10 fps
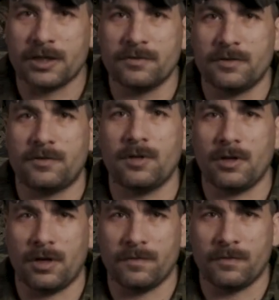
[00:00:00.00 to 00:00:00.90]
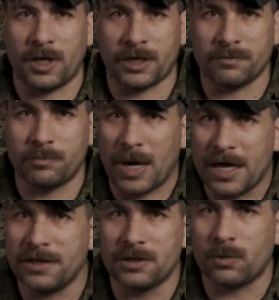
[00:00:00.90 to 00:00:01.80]
can like
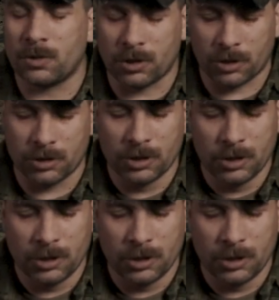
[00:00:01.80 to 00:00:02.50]
bend or